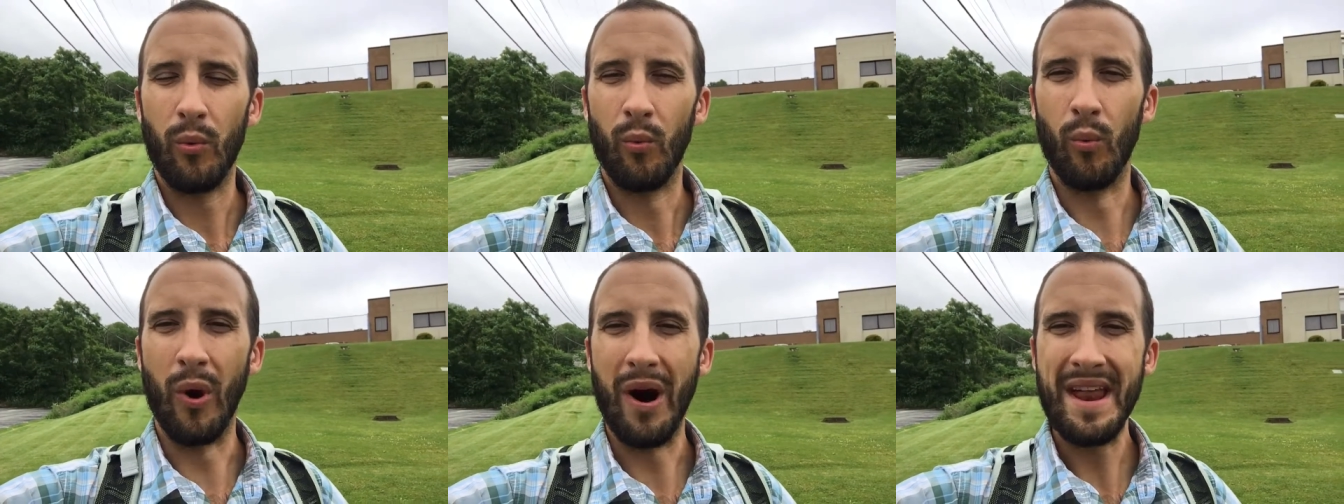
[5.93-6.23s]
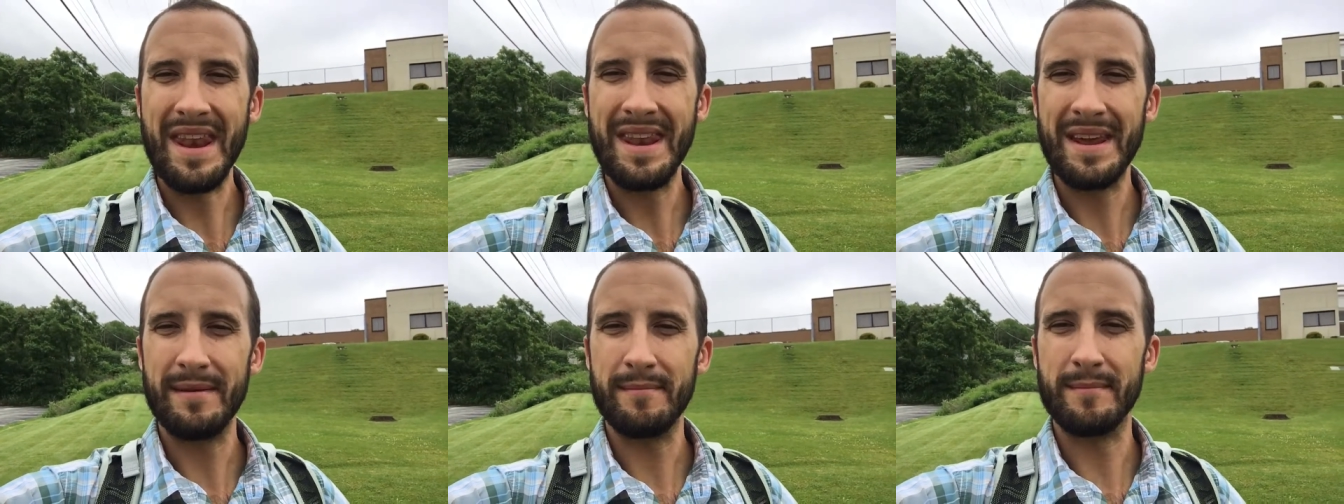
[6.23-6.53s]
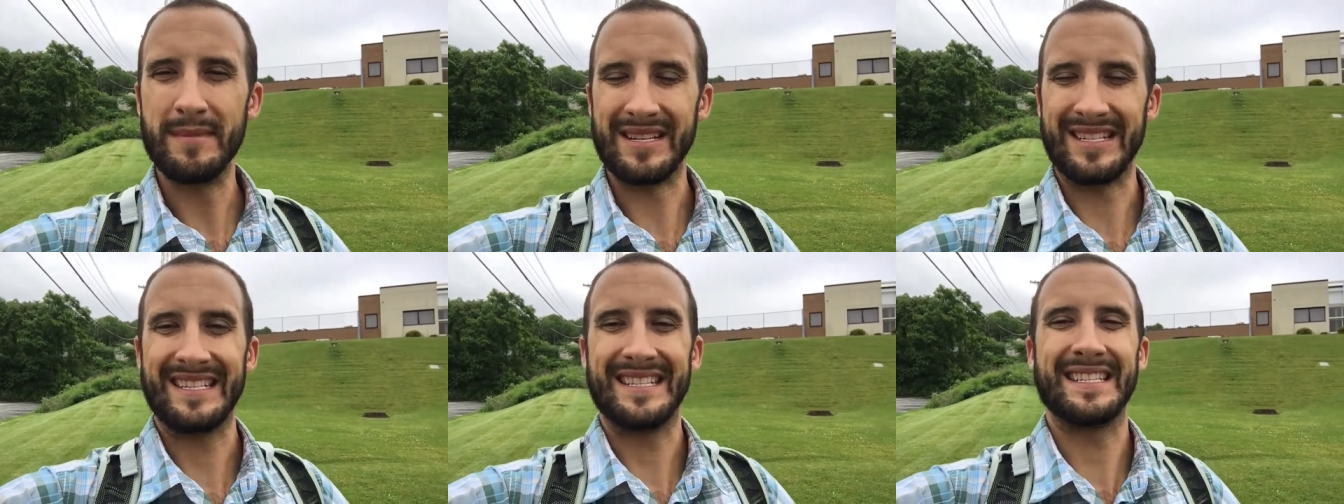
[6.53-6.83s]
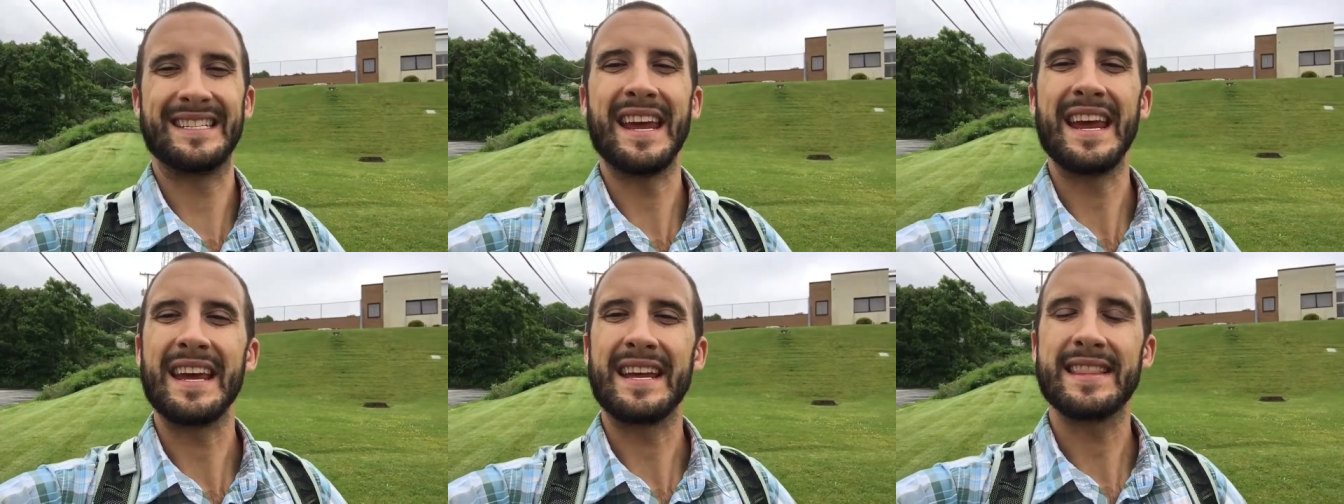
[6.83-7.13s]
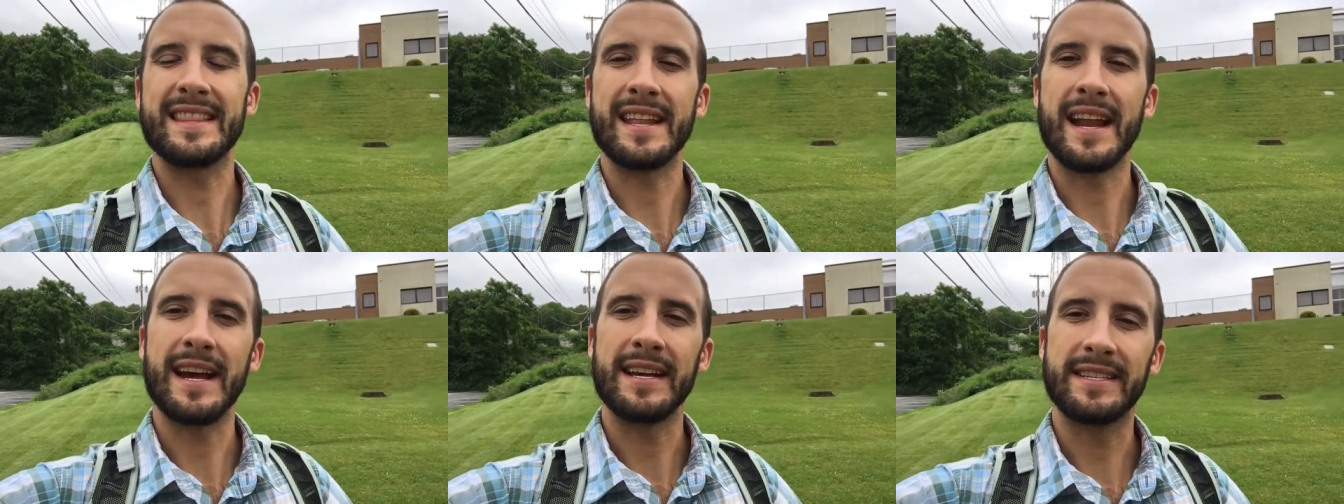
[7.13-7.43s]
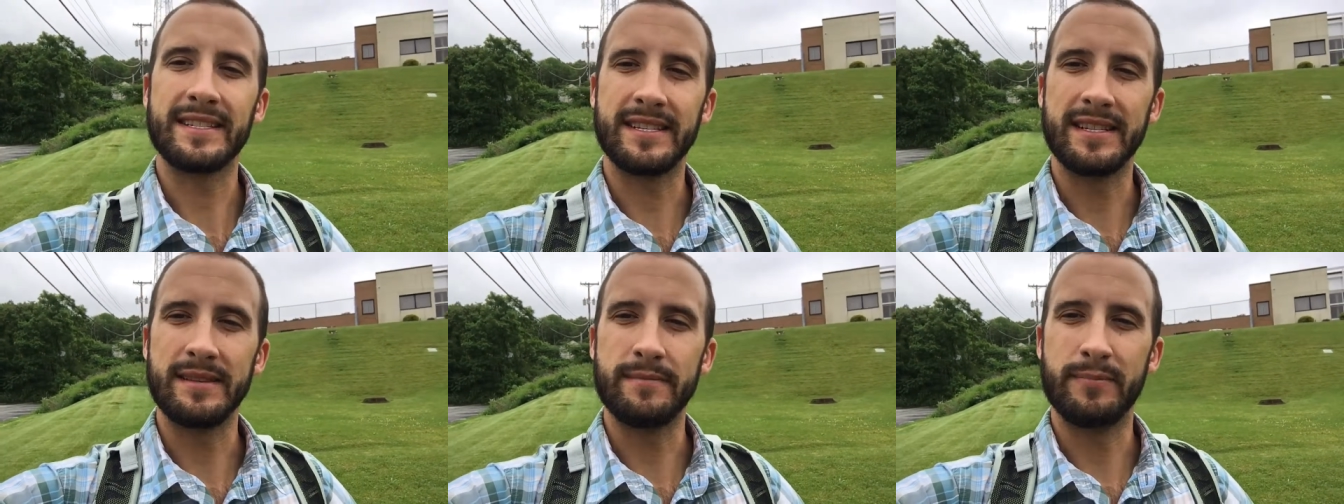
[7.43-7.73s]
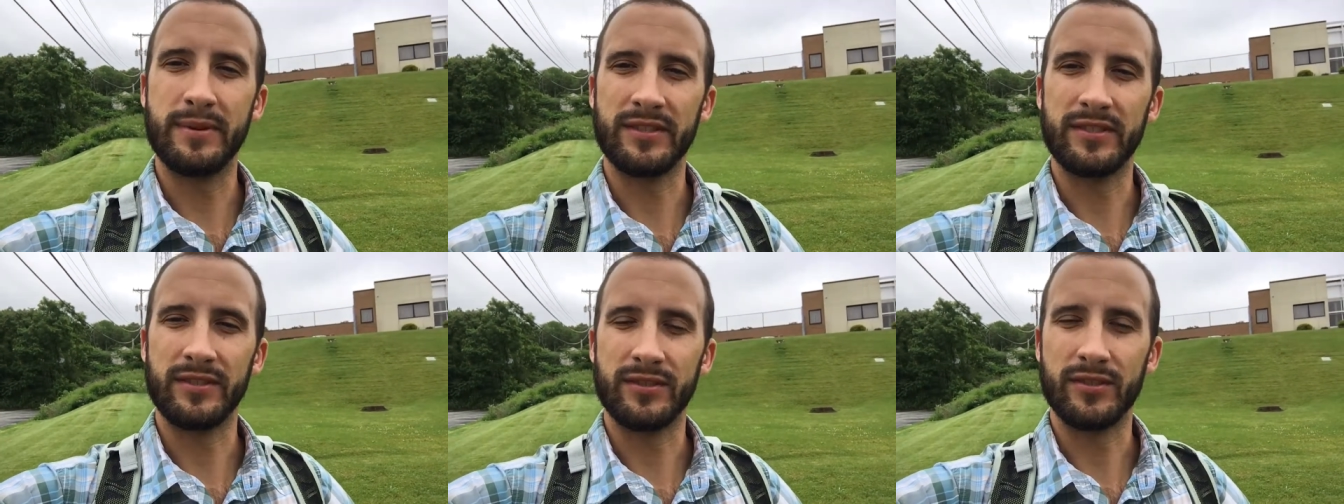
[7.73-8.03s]
One mistake that I see
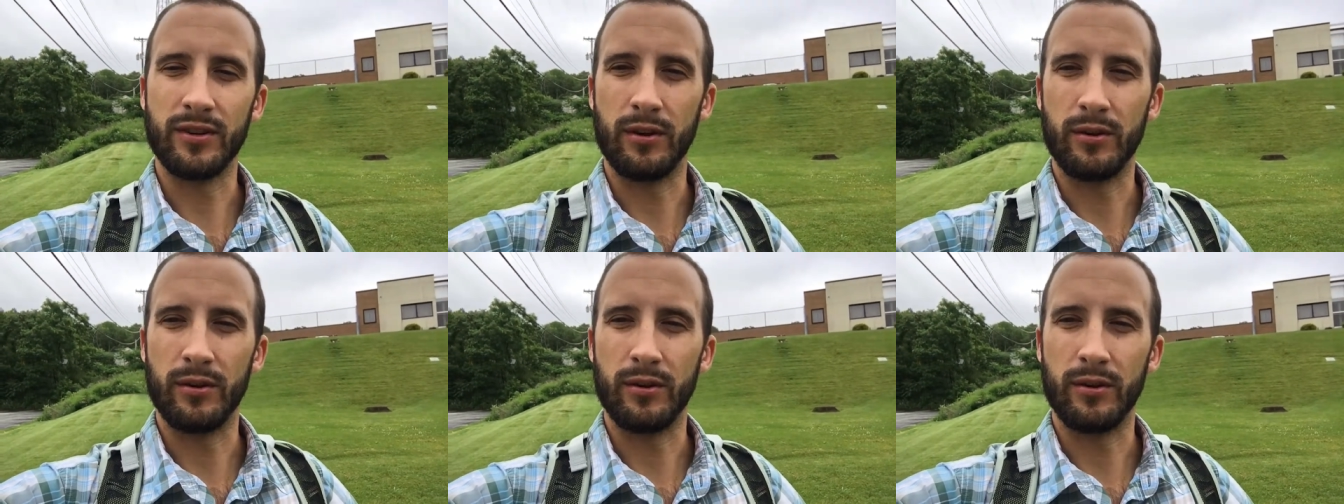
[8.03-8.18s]
business